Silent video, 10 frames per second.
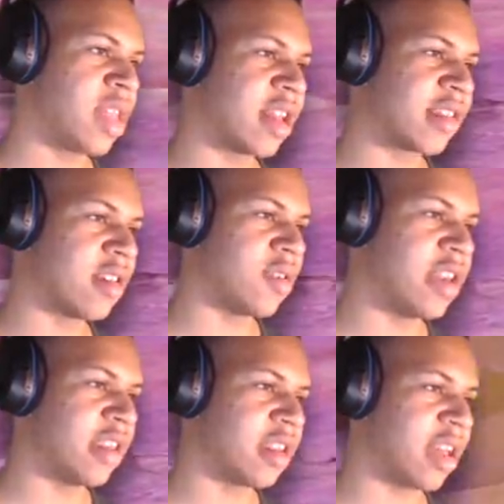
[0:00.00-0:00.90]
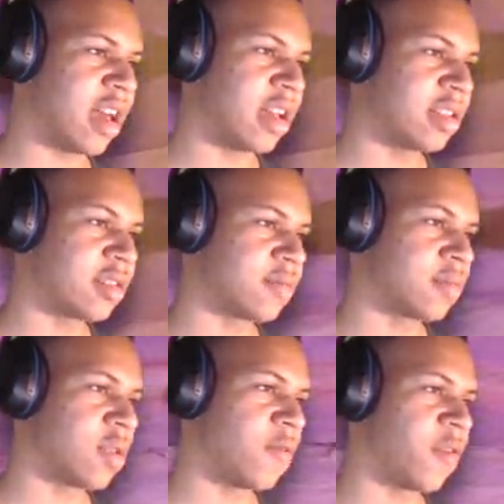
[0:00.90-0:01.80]
that so easy to dodge.
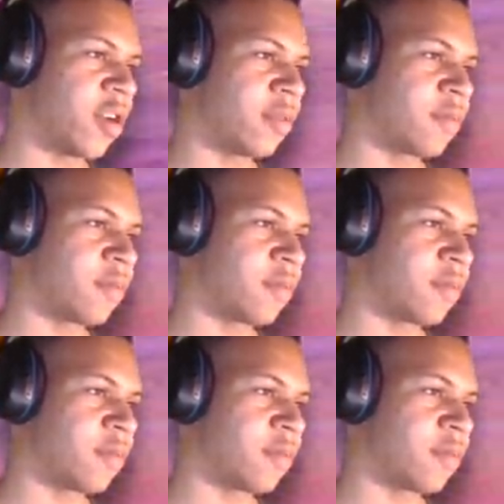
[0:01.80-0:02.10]
Go for it.